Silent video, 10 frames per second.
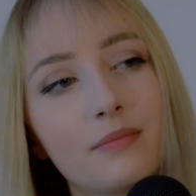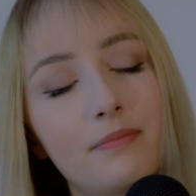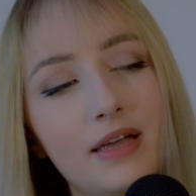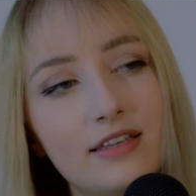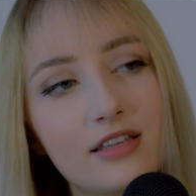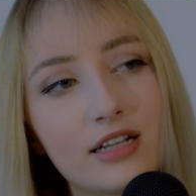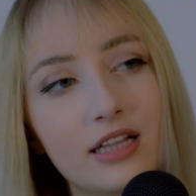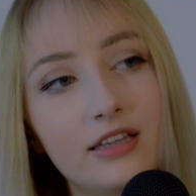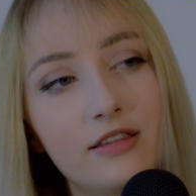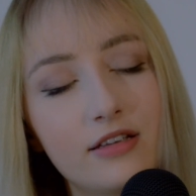
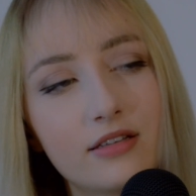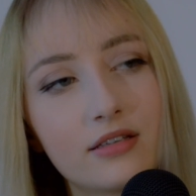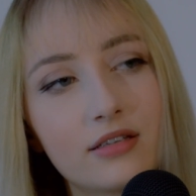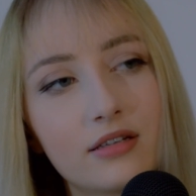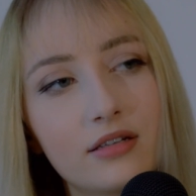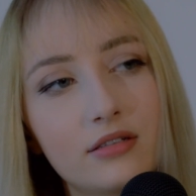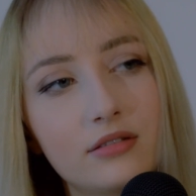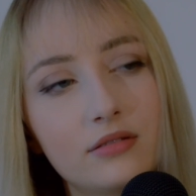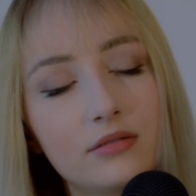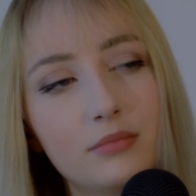basically this
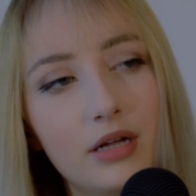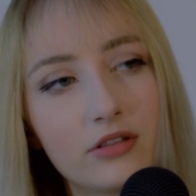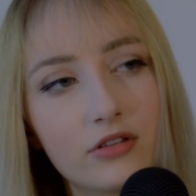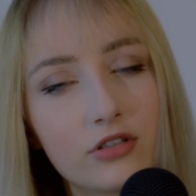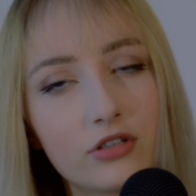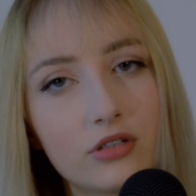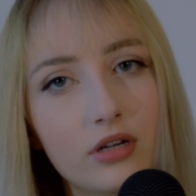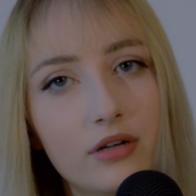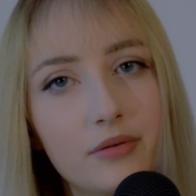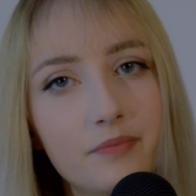month,
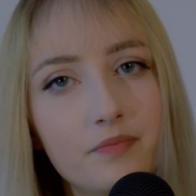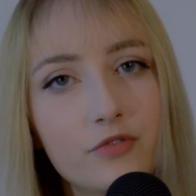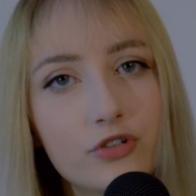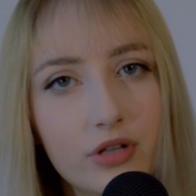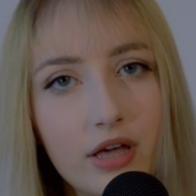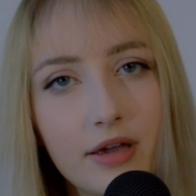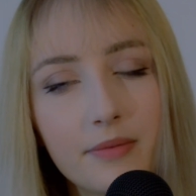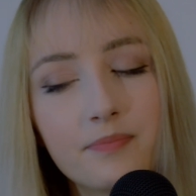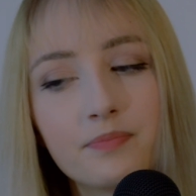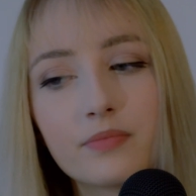July,
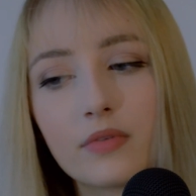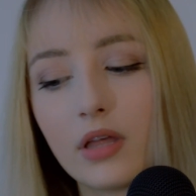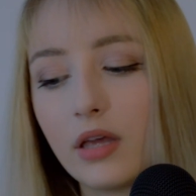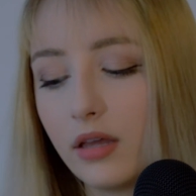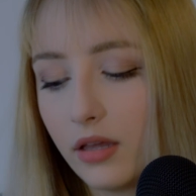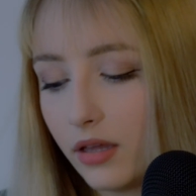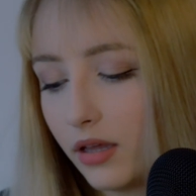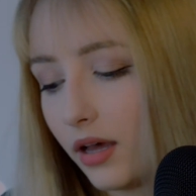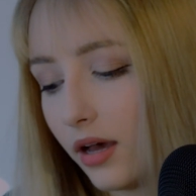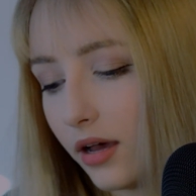
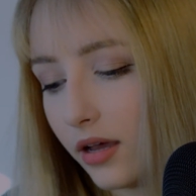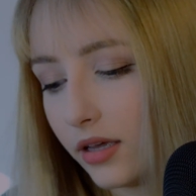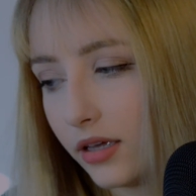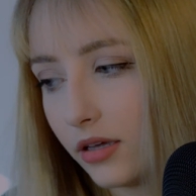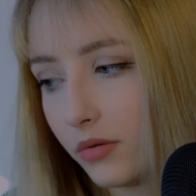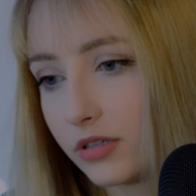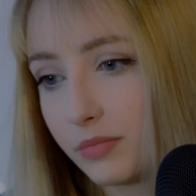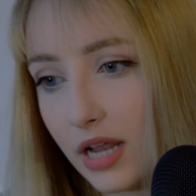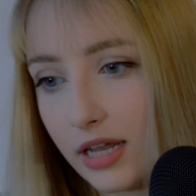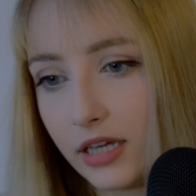I was
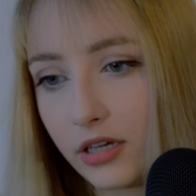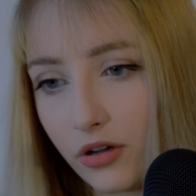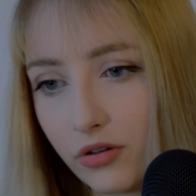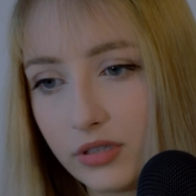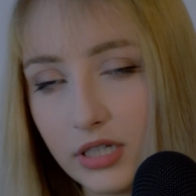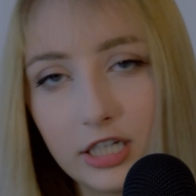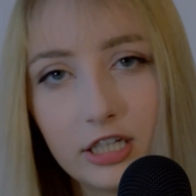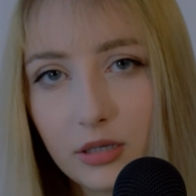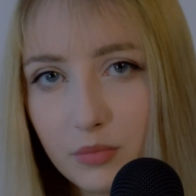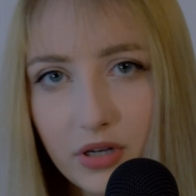planning on
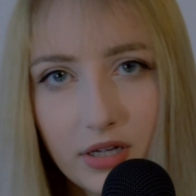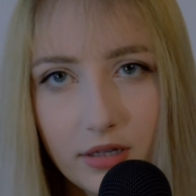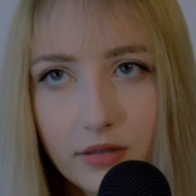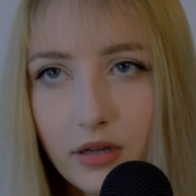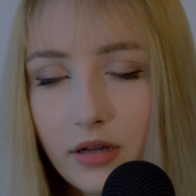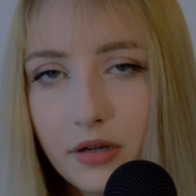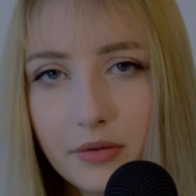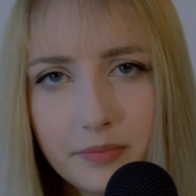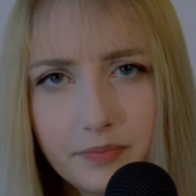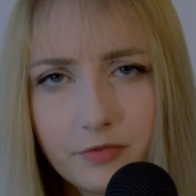taking a break
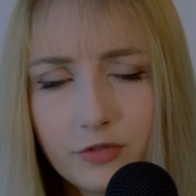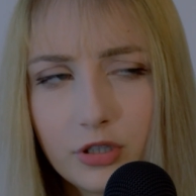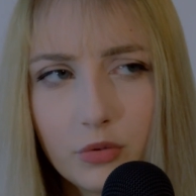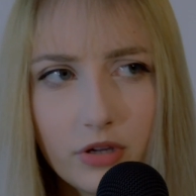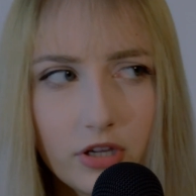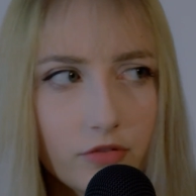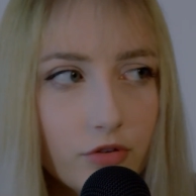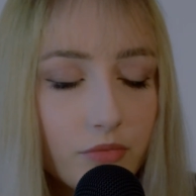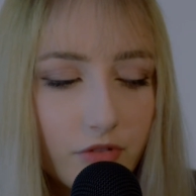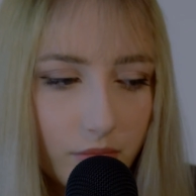for a week
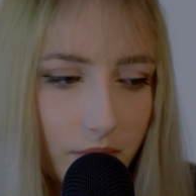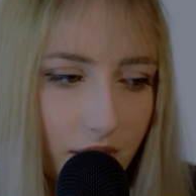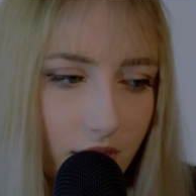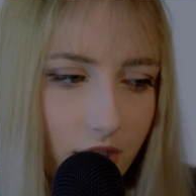from filming.